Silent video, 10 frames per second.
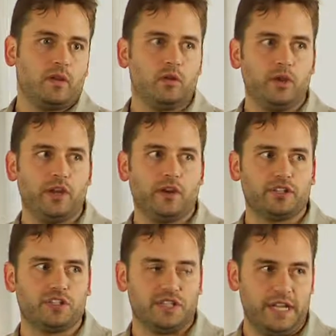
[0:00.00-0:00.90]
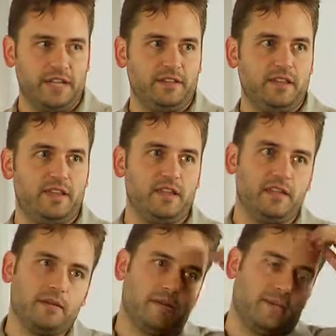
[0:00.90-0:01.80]
Who here has seen
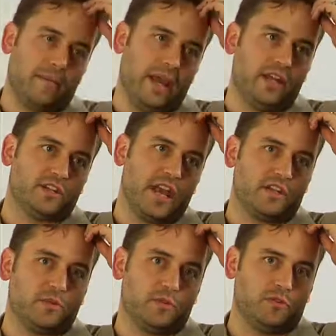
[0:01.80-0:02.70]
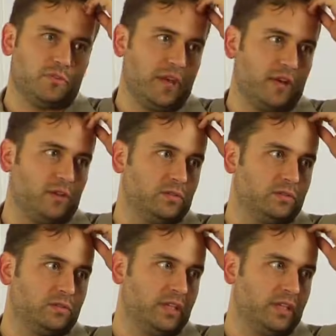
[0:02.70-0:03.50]
the Manage Attributes panel